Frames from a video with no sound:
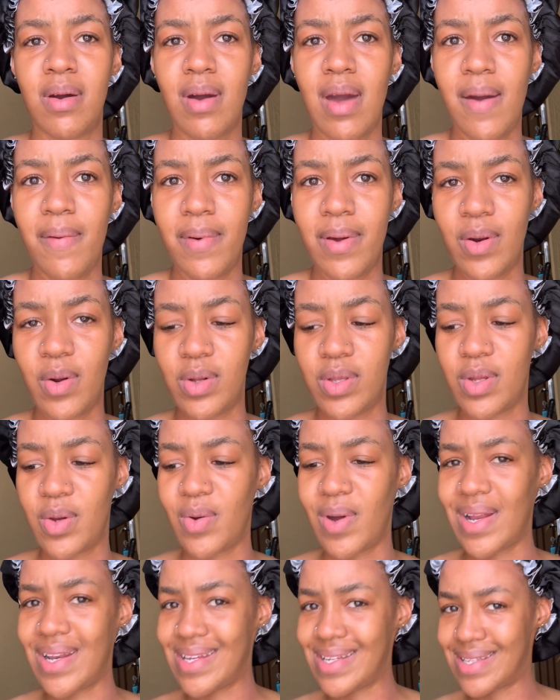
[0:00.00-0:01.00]
Everyone with the
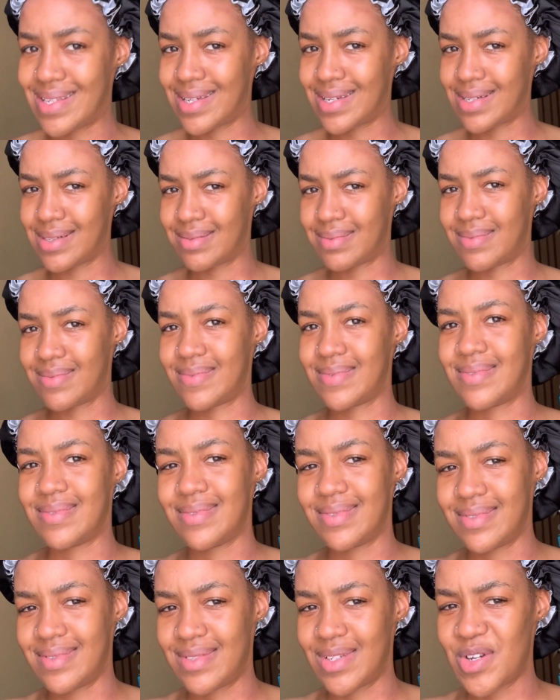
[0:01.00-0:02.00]
quality.
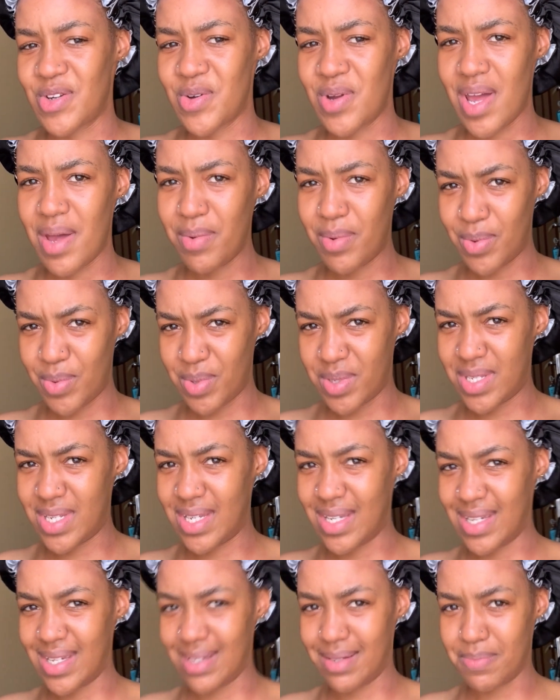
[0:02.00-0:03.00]
Everyone with
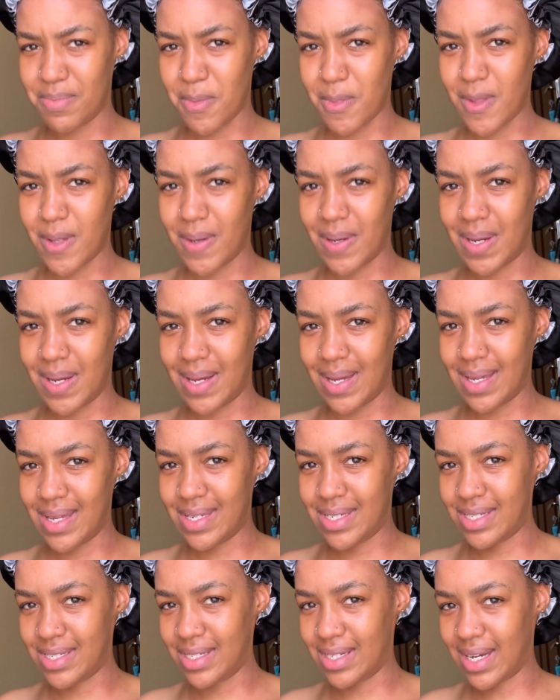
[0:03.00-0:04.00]
the
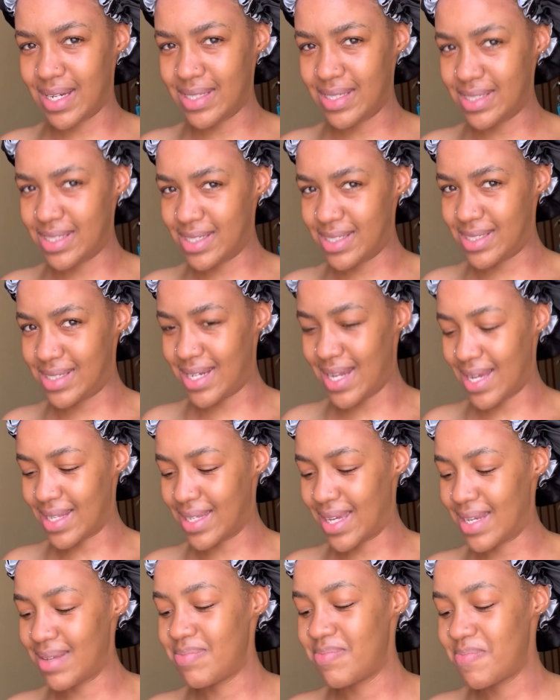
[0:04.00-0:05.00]
ishi ngathi shintshile
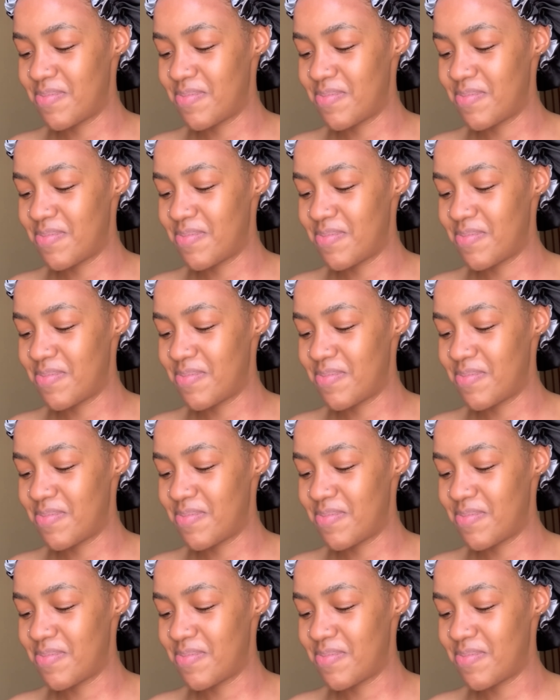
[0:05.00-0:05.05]
ah!